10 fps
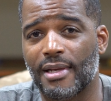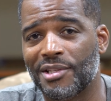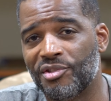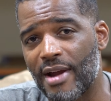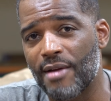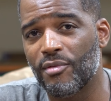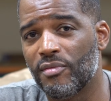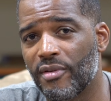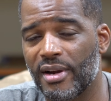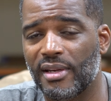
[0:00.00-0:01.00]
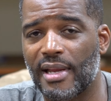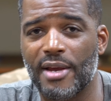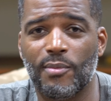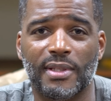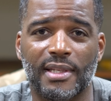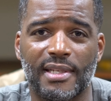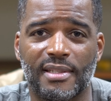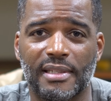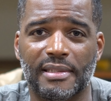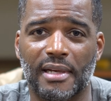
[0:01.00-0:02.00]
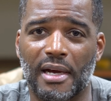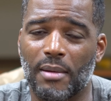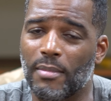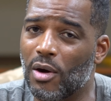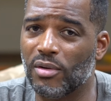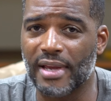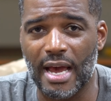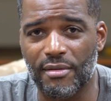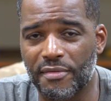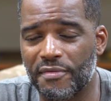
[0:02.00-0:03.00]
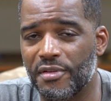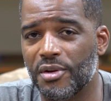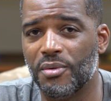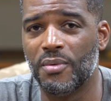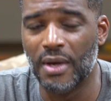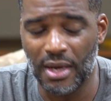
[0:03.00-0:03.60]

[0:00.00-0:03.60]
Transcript: I travel very light with lenses. I only have a few.